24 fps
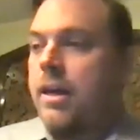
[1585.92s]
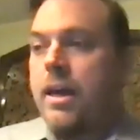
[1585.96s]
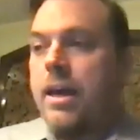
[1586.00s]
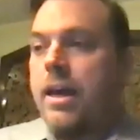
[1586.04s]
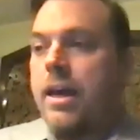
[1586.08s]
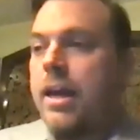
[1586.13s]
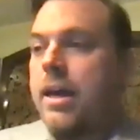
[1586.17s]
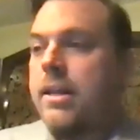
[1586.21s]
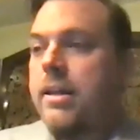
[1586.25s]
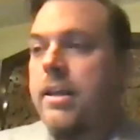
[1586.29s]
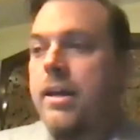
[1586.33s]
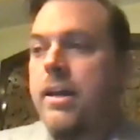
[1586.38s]

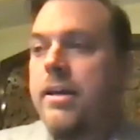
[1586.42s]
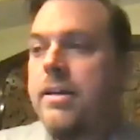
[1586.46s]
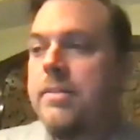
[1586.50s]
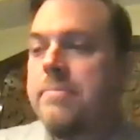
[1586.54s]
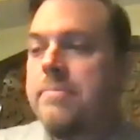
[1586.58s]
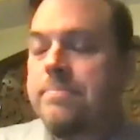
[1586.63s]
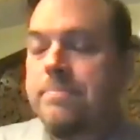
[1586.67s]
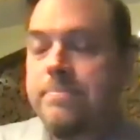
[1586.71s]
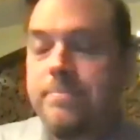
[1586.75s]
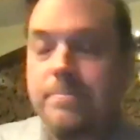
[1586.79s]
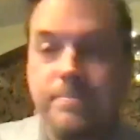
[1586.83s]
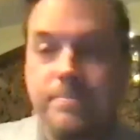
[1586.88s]

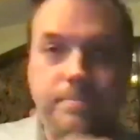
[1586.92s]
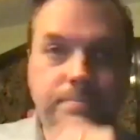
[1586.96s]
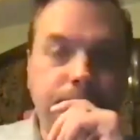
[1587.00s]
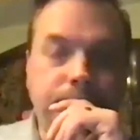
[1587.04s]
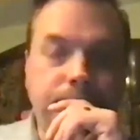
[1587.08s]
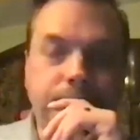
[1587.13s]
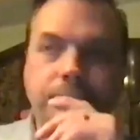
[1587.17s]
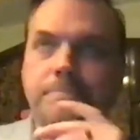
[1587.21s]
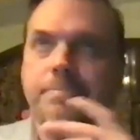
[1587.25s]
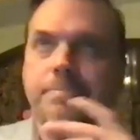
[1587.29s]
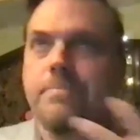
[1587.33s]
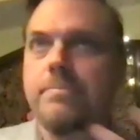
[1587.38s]
And
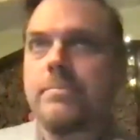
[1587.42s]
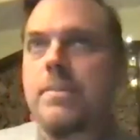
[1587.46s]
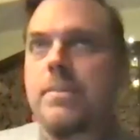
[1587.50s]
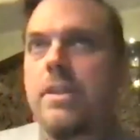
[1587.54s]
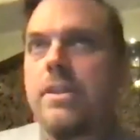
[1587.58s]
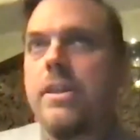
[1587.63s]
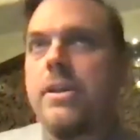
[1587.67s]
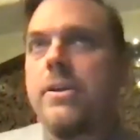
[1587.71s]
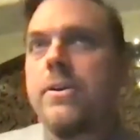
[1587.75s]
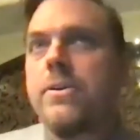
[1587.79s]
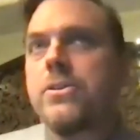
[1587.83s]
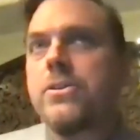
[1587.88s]

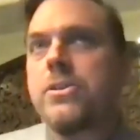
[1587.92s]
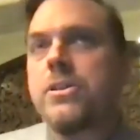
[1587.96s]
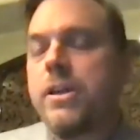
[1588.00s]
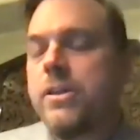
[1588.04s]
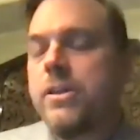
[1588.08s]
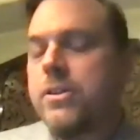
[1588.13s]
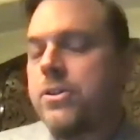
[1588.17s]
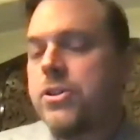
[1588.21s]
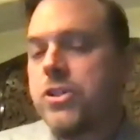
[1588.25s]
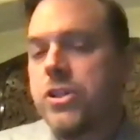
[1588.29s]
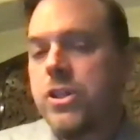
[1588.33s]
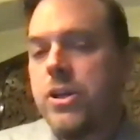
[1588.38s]
there's
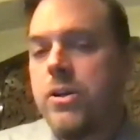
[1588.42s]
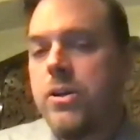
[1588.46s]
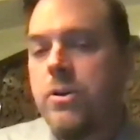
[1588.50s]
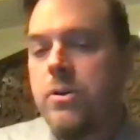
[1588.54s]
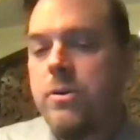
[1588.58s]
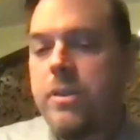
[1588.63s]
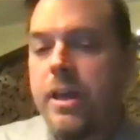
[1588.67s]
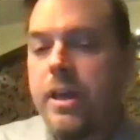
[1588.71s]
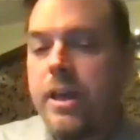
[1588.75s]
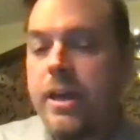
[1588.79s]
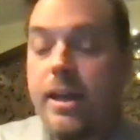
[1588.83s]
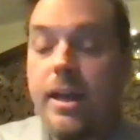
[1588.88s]
another show
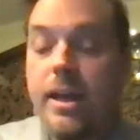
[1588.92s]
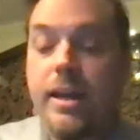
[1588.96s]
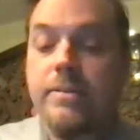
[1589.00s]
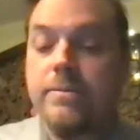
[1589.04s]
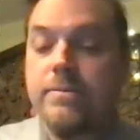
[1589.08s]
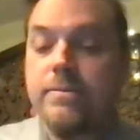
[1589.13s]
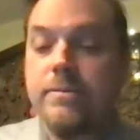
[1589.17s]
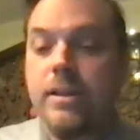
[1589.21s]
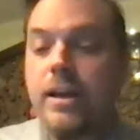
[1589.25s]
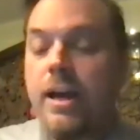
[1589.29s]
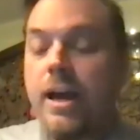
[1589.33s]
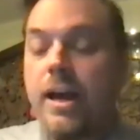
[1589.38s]
that I
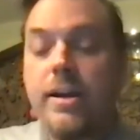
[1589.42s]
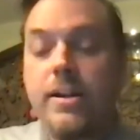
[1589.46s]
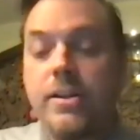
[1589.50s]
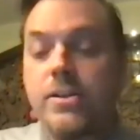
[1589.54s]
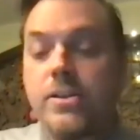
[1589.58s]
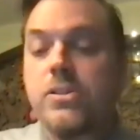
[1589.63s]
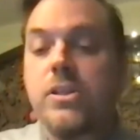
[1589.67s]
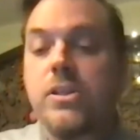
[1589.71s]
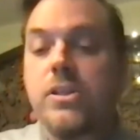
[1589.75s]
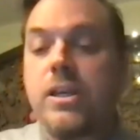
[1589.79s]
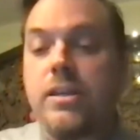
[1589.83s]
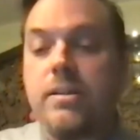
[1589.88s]

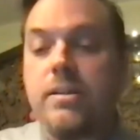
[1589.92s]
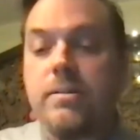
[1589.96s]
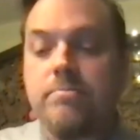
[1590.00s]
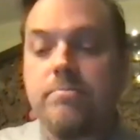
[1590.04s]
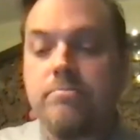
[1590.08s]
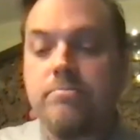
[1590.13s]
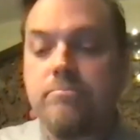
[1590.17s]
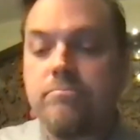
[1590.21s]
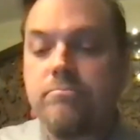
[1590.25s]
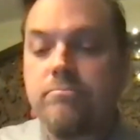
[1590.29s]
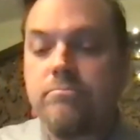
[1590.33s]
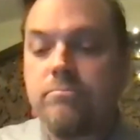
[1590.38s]
honestly
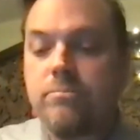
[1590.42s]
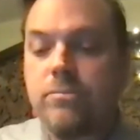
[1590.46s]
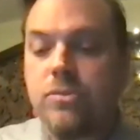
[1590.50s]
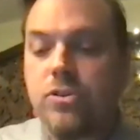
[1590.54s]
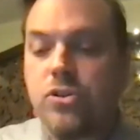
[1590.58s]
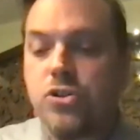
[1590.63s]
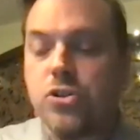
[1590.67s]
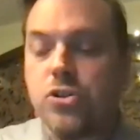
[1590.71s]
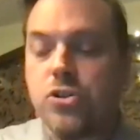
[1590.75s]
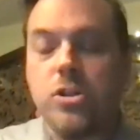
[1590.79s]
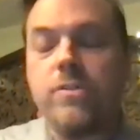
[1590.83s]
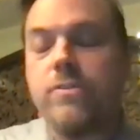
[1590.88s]

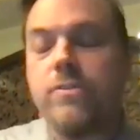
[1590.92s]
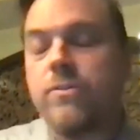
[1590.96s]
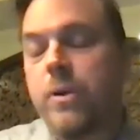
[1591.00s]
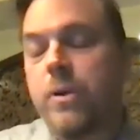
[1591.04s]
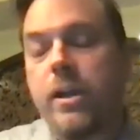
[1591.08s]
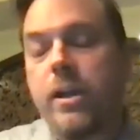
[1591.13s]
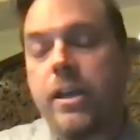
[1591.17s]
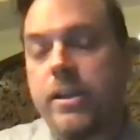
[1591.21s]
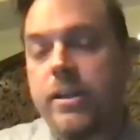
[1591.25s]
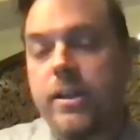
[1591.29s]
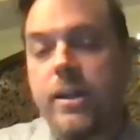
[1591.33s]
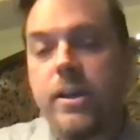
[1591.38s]
should have
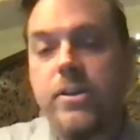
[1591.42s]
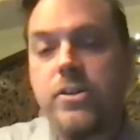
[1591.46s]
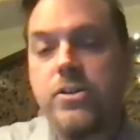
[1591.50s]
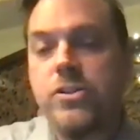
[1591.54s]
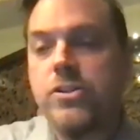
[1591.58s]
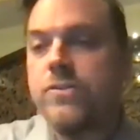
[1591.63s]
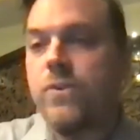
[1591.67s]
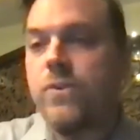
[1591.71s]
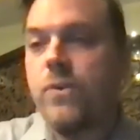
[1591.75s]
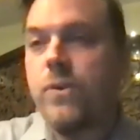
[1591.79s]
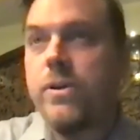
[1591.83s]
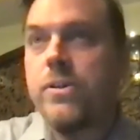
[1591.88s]
recognized
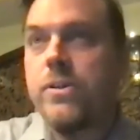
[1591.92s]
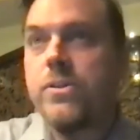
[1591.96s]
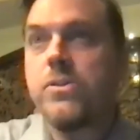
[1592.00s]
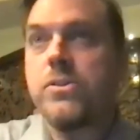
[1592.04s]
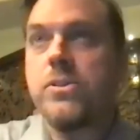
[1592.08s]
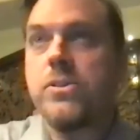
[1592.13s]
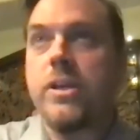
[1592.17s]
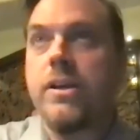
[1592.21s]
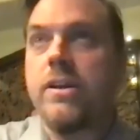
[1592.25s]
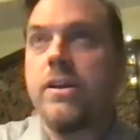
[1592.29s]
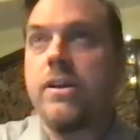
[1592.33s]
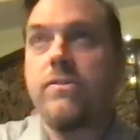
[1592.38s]
your voice
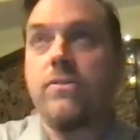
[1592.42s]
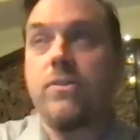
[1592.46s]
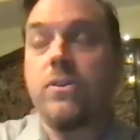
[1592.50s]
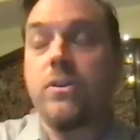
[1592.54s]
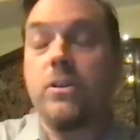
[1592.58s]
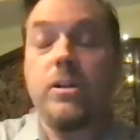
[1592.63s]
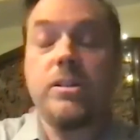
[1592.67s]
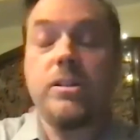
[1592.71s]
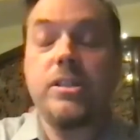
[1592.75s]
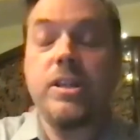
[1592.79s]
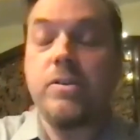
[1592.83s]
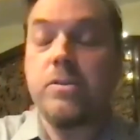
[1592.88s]
for a
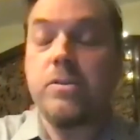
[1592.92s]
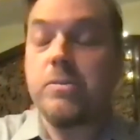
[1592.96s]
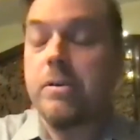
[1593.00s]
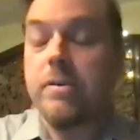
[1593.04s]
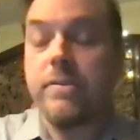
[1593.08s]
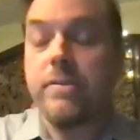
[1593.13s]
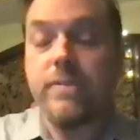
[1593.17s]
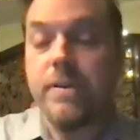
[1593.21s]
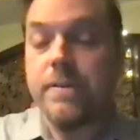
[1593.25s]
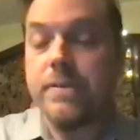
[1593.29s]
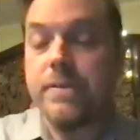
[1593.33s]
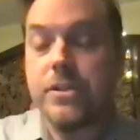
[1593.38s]
long time. One of my
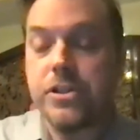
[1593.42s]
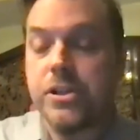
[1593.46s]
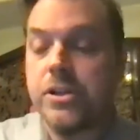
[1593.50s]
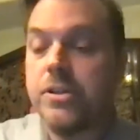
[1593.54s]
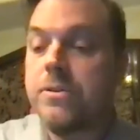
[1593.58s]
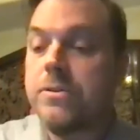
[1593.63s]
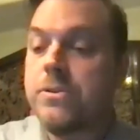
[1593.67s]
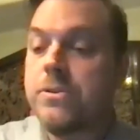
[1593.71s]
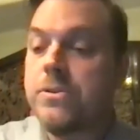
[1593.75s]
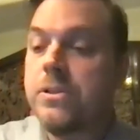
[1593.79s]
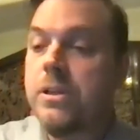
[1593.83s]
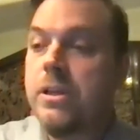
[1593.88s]
favorite
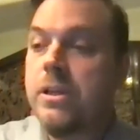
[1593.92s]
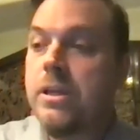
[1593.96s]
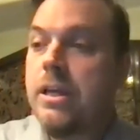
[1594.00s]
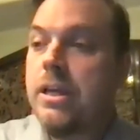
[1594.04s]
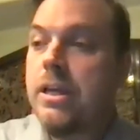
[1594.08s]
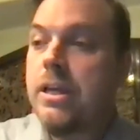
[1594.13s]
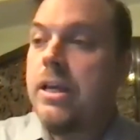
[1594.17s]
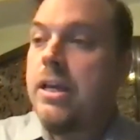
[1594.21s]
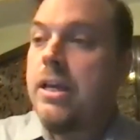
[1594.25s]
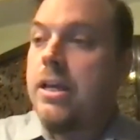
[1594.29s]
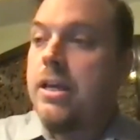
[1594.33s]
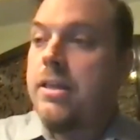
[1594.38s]
shows.
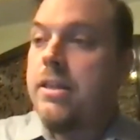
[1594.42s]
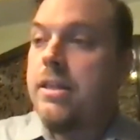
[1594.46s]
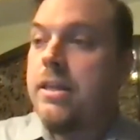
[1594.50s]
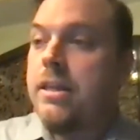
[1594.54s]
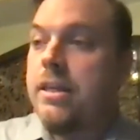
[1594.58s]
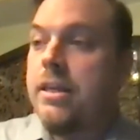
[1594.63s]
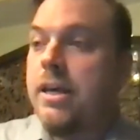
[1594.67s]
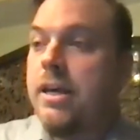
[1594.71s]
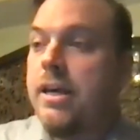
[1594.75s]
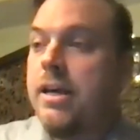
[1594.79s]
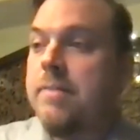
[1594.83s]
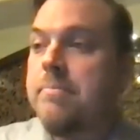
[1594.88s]

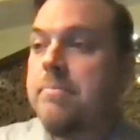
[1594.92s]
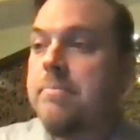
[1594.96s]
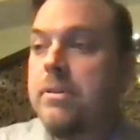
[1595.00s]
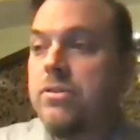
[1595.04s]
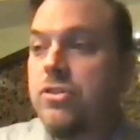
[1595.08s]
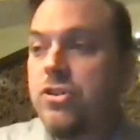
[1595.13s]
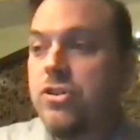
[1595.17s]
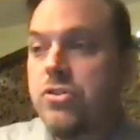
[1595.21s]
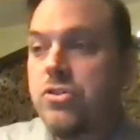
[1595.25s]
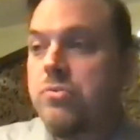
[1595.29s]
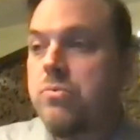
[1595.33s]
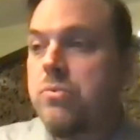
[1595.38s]
I
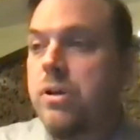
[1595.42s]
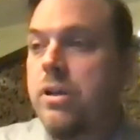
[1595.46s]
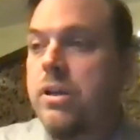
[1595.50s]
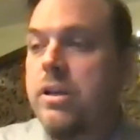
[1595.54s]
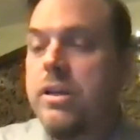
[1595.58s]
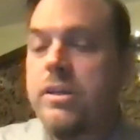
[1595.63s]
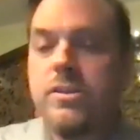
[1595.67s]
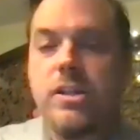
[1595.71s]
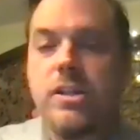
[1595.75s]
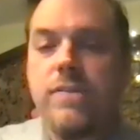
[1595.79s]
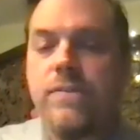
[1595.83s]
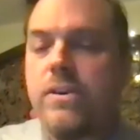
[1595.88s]
just want to
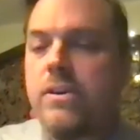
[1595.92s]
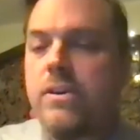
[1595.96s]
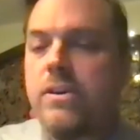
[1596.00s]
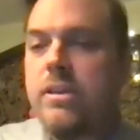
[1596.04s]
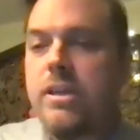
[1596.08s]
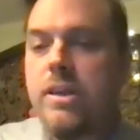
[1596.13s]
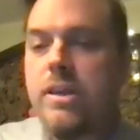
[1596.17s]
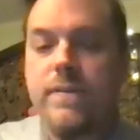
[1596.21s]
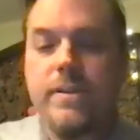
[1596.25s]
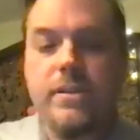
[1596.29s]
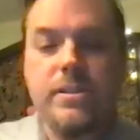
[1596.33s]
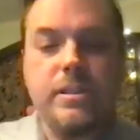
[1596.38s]
see if you can
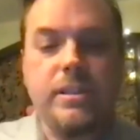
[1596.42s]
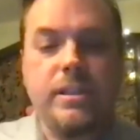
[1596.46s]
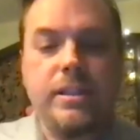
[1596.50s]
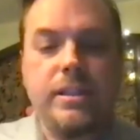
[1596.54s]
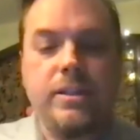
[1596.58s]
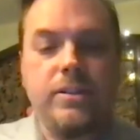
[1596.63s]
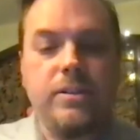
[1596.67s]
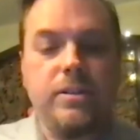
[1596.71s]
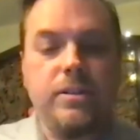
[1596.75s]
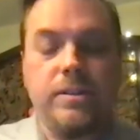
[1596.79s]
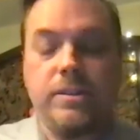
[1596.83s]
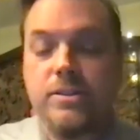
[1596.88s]
give us a
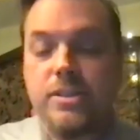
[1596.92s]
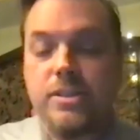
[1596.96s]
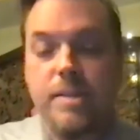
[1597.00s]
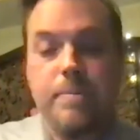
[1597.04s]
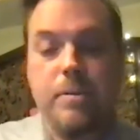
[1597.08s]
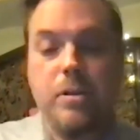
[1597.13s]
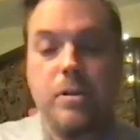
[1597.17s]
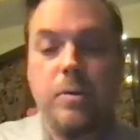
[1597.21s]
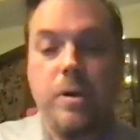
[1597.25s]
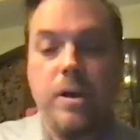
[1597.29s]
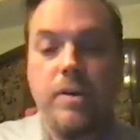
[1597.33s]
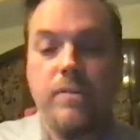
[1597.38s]
little
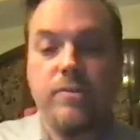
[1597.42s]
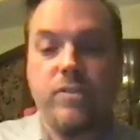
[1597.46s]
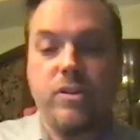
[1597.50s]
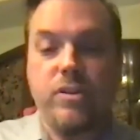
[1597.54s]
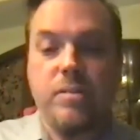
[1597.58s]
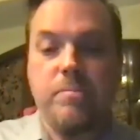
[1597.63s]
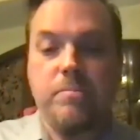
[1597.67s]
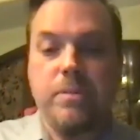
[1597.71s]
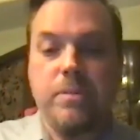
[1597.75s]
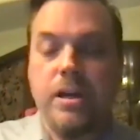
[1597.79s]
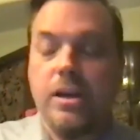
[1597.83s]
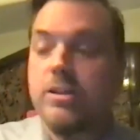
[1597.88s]
stepping away
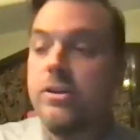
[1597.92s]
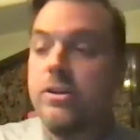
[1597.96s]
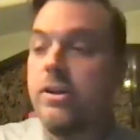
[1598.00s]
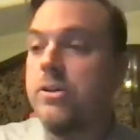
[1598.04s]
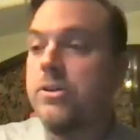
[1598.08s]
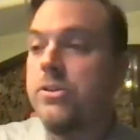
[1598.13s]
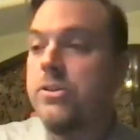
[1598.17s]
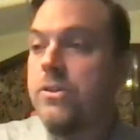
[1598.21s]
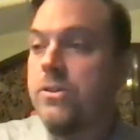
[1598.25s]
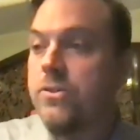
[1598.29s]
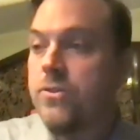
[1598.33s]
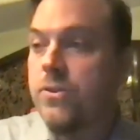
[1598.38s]
from
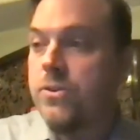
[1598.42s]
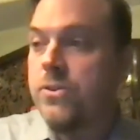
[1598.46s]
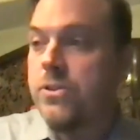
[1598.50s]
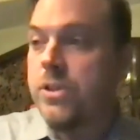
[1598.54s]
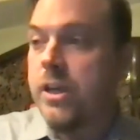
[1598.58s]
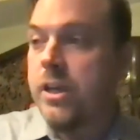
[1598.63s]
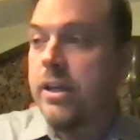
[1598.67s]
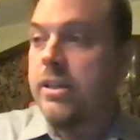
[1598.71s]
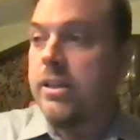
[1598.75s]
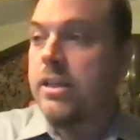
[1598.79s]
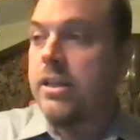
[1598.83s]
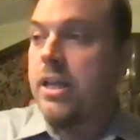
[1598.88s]
cartoons for a
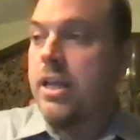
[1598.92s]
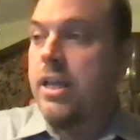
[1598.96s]
second.